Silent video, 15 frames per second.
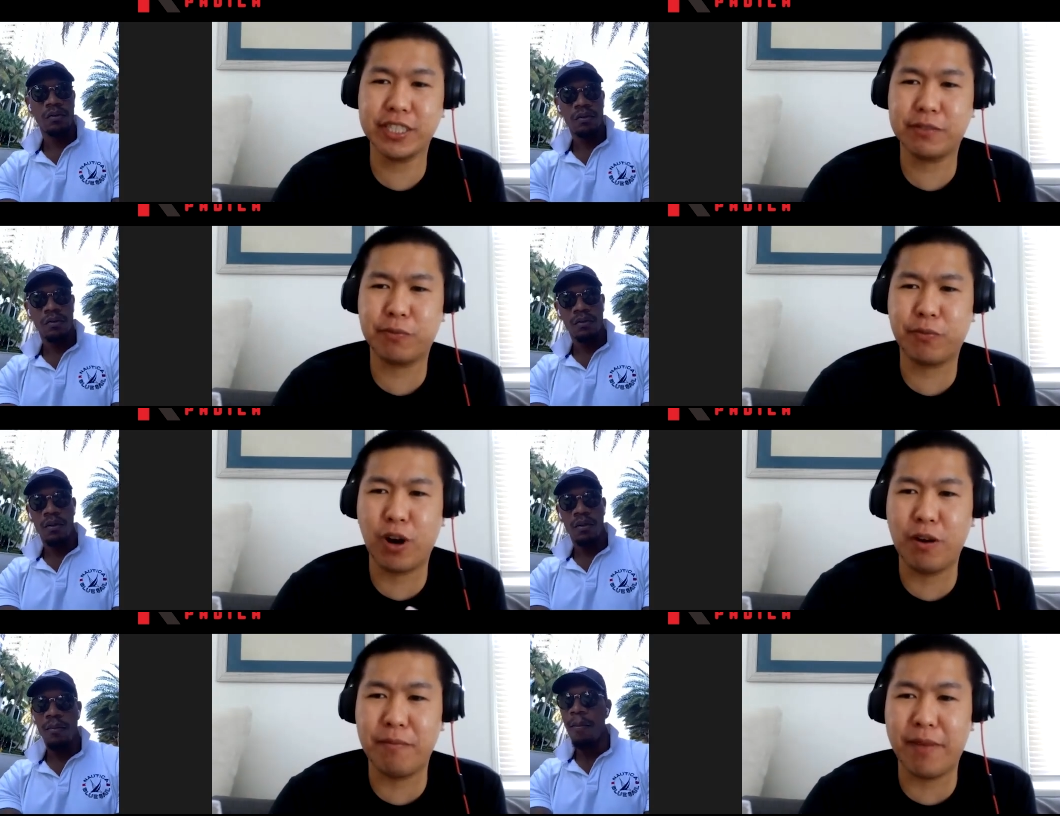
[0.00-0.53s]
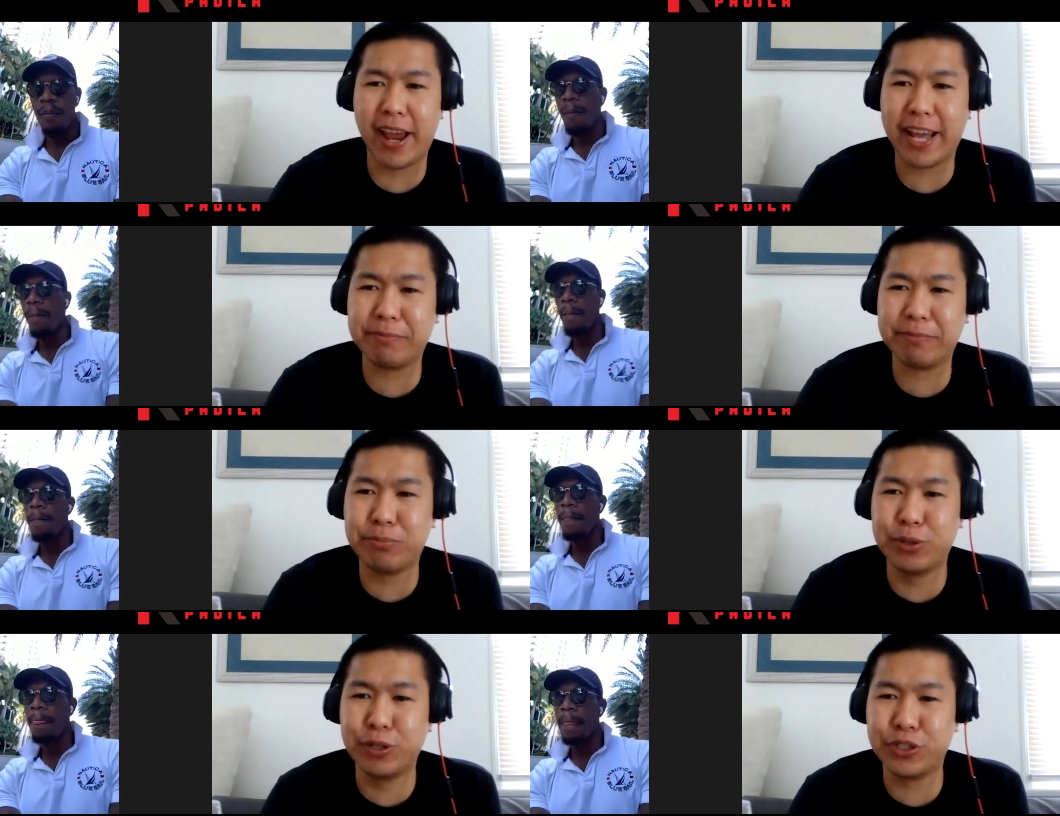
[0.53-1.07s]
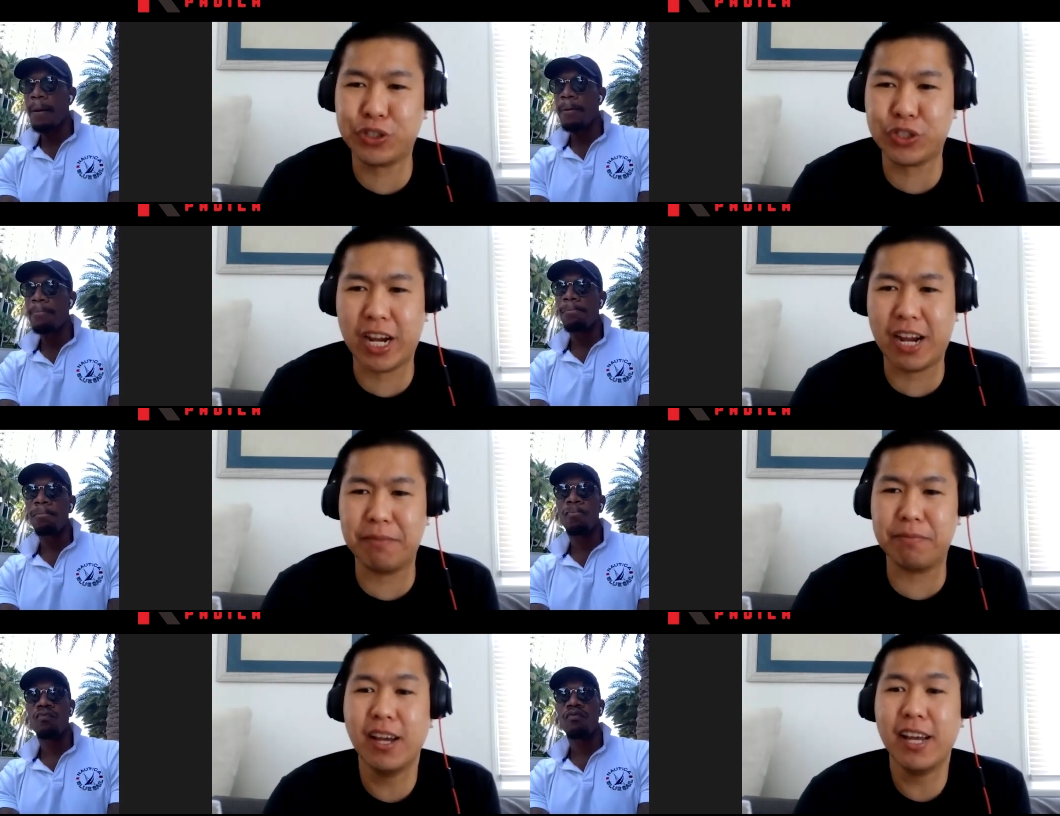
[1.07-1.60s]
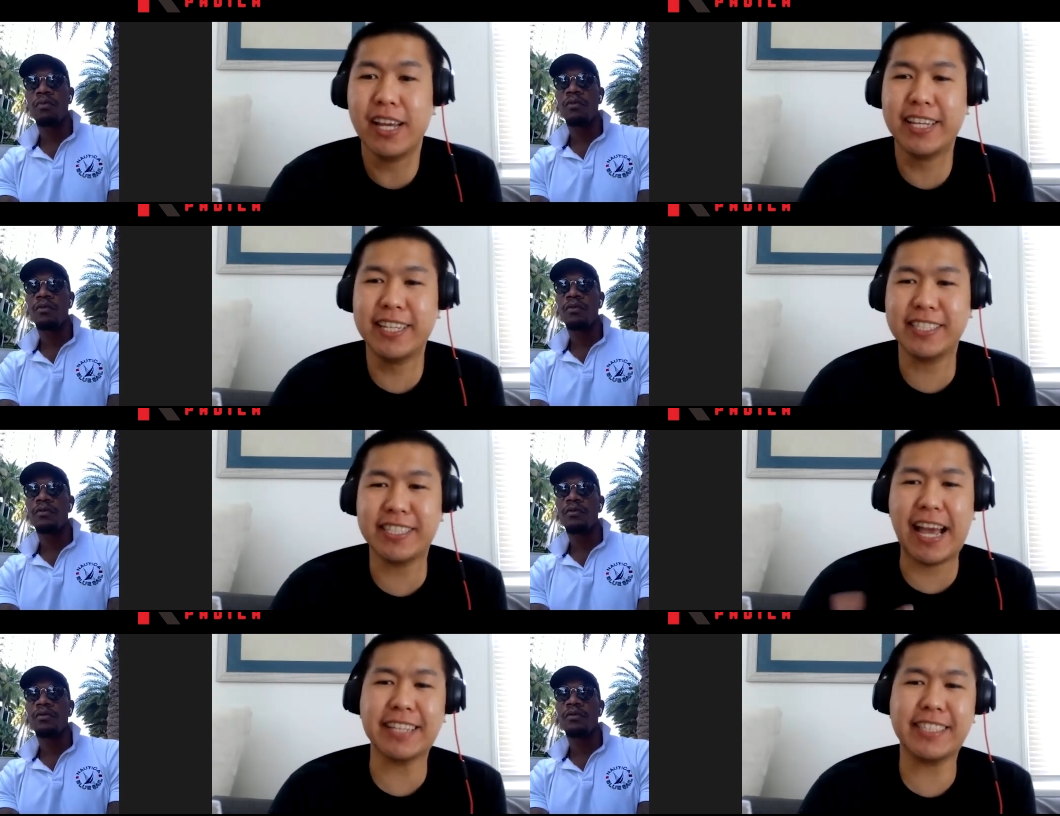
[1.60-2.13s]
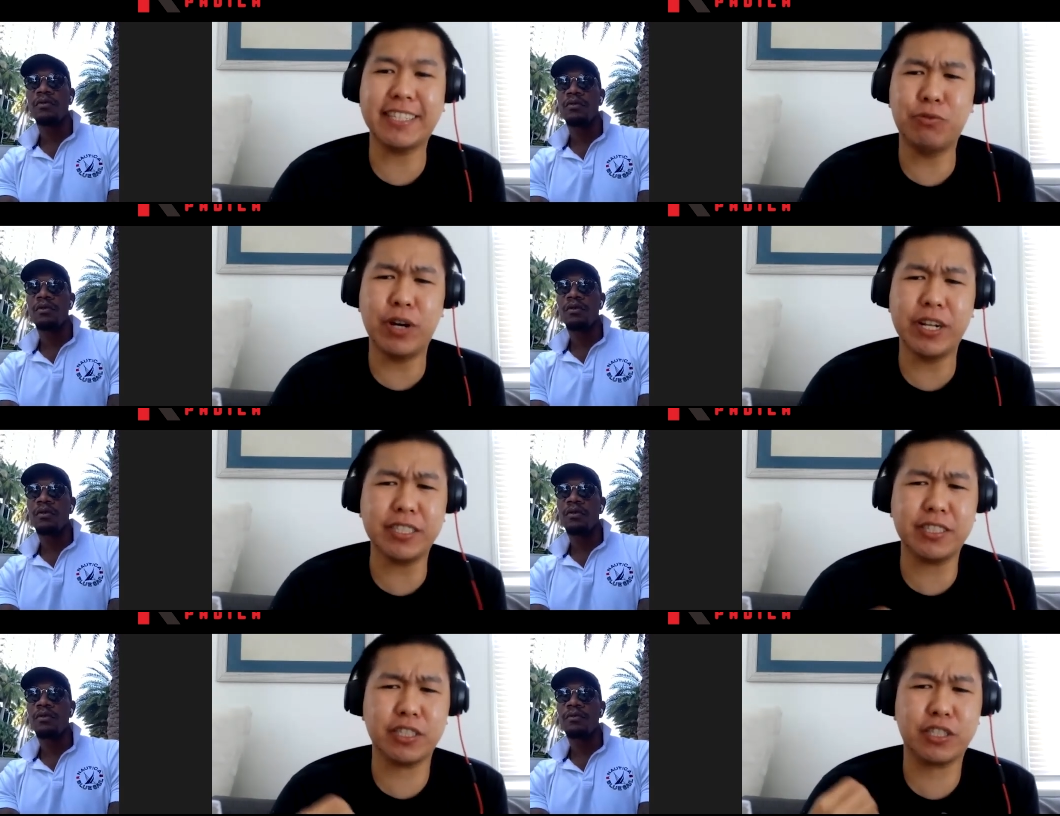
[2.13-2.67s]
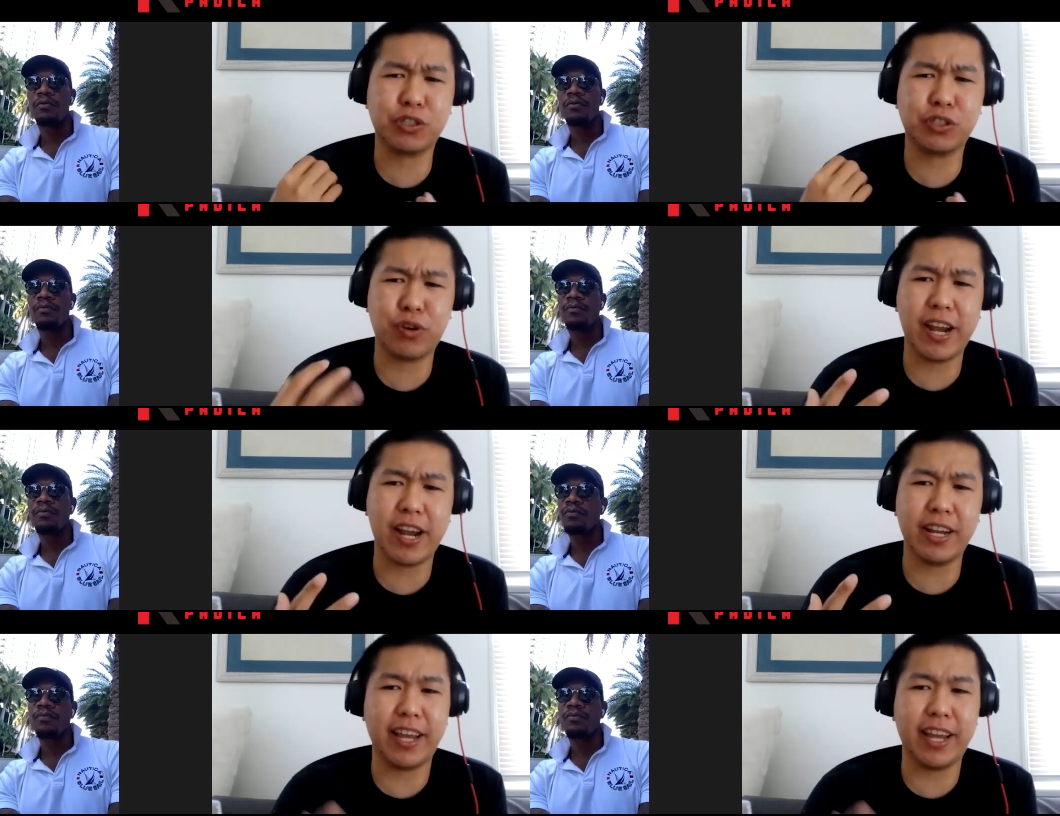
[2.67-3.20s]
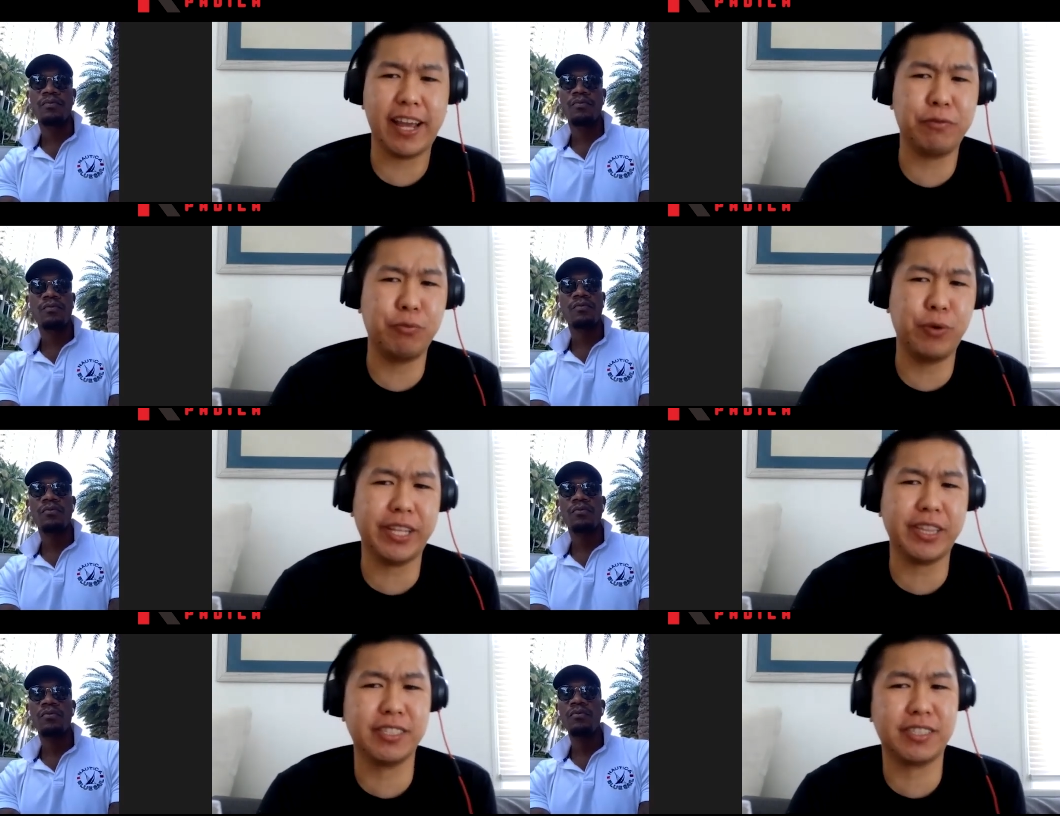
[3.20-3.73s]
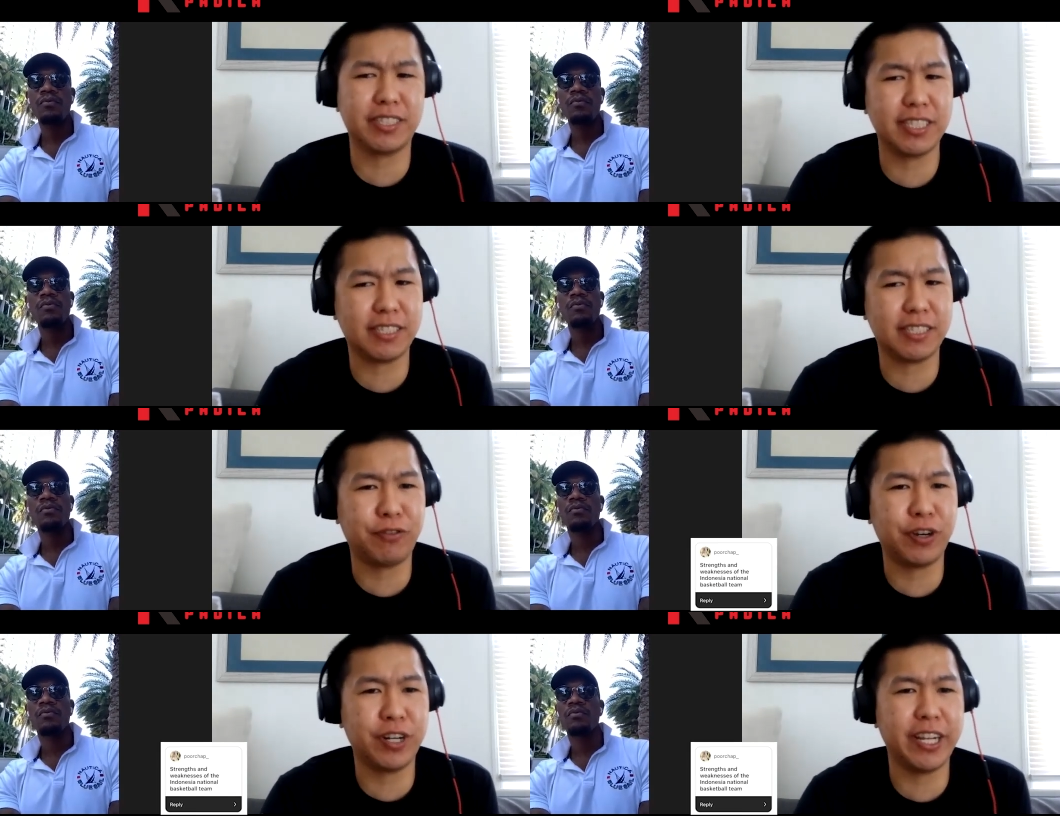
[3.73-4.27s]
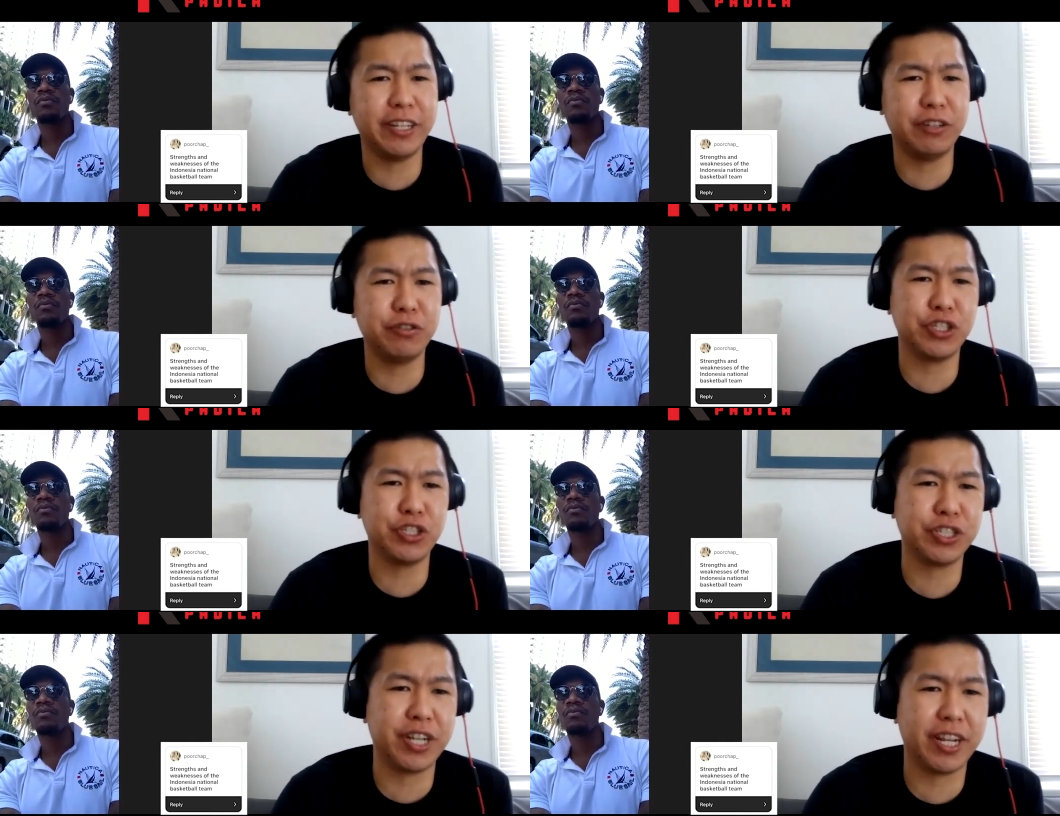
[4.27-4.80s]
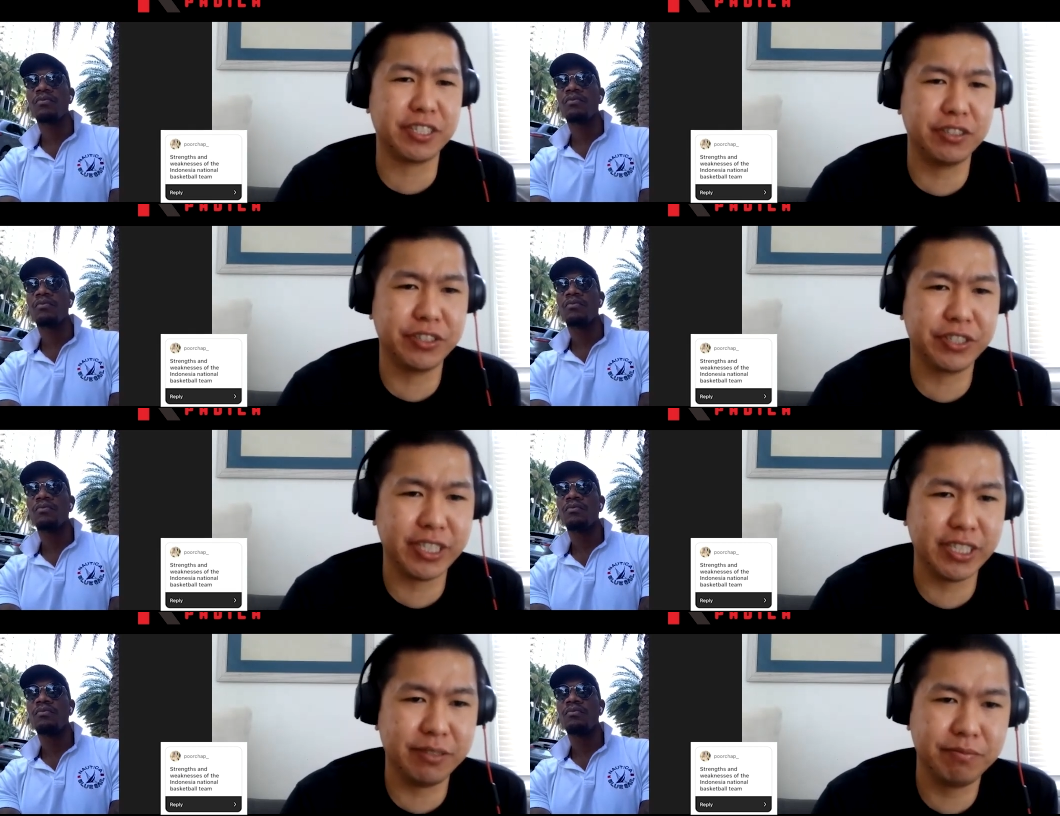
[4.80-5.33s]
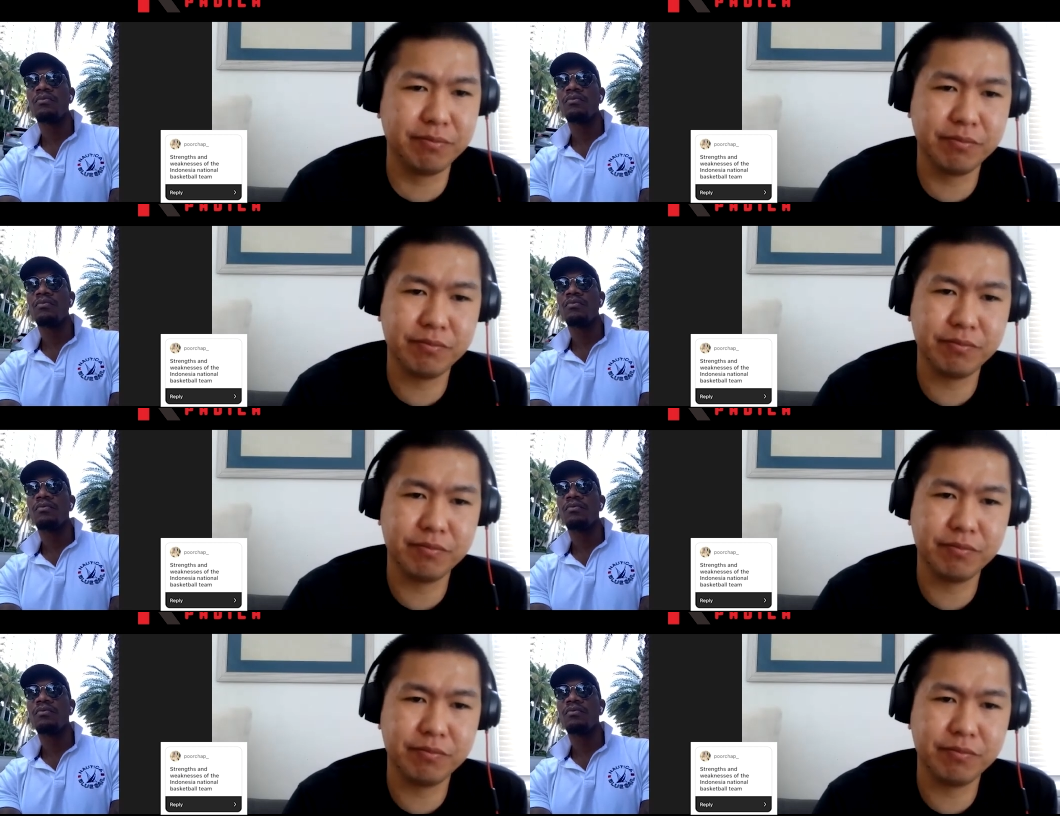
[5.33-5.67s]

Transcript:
Speaker 1: is from Ed Purchap. He's asking, what is the strength and weaknesses for the Indonesian national team?